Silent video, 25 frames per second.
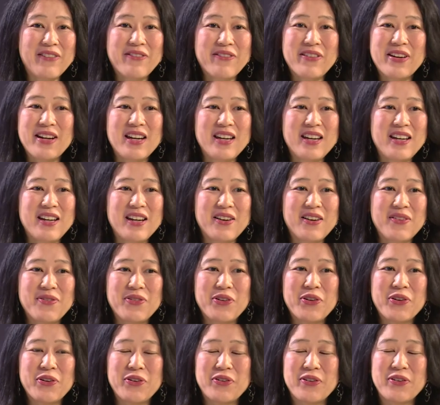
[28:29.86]
really love
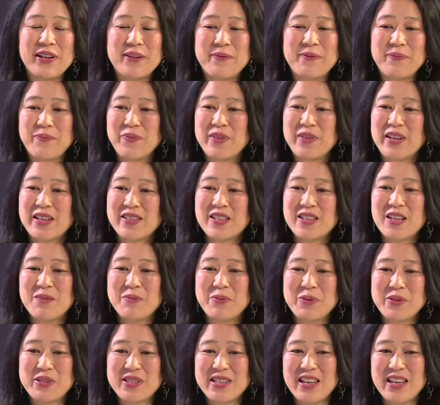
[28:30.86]
your um,
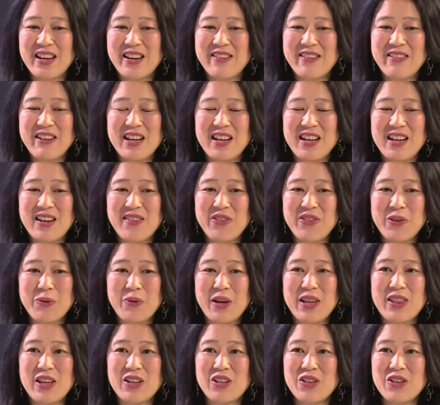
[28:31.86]
examples there, and I really love the
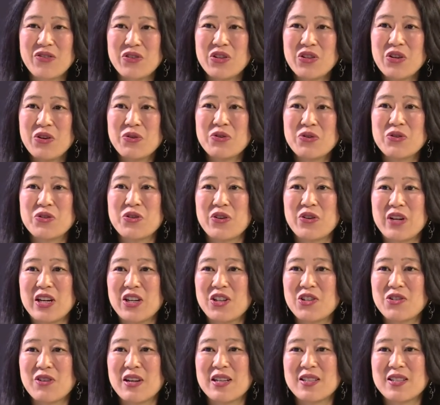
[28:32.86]
way that you've used your
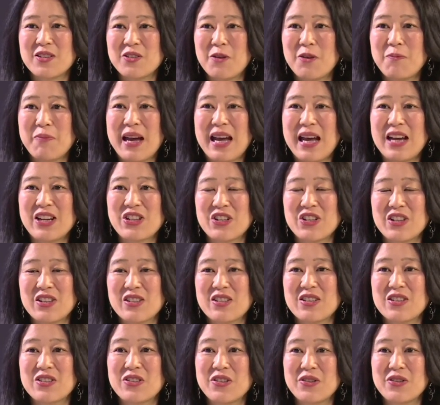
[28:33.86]
interests and your
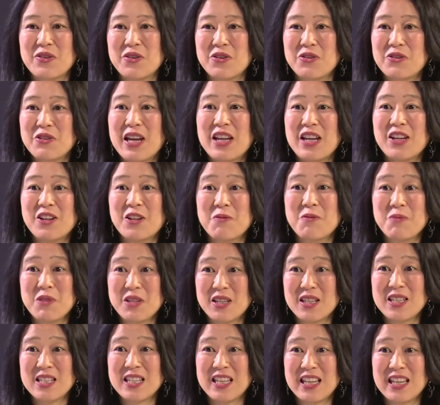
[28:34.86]
passions to create
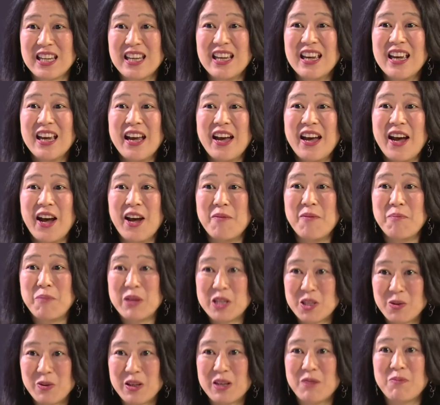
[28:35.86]
community uh,
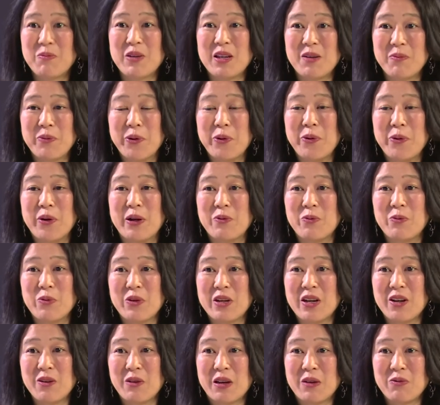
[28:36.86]
between people and
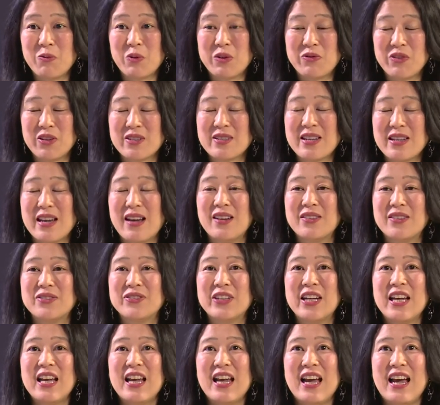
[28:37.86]
you know and with yourself.
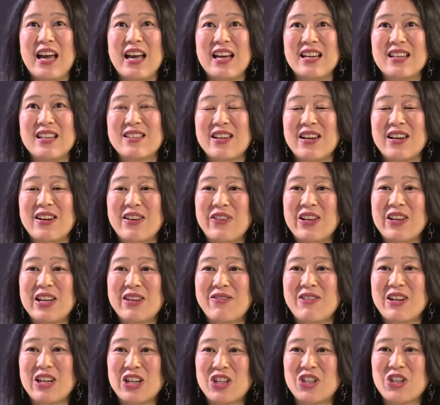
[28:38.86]
And and I think it
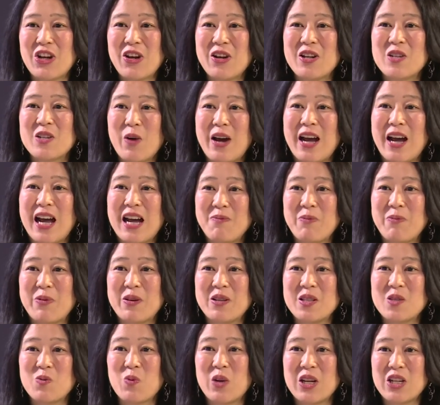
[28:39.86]
really shows what
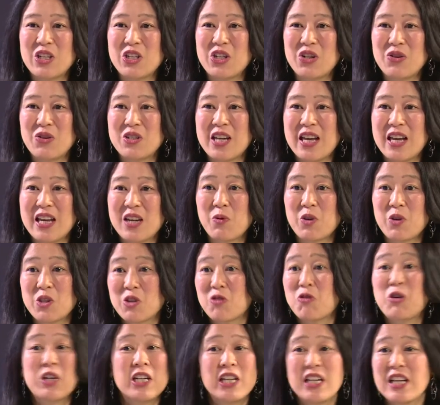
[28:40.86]
happens when you take what's
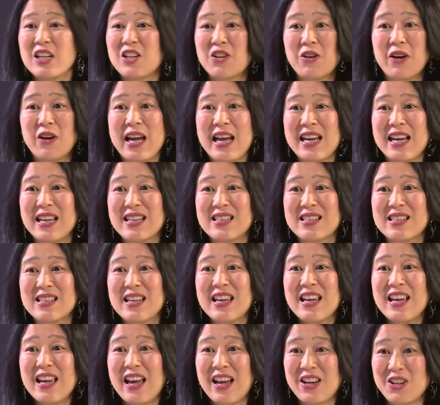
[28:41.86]
already in your hands
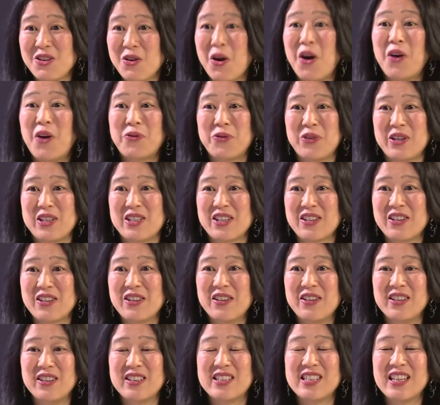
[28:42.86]
and you offer it mm. to hmm.
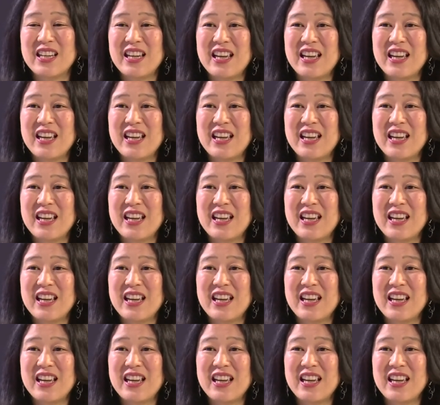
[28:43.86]
God.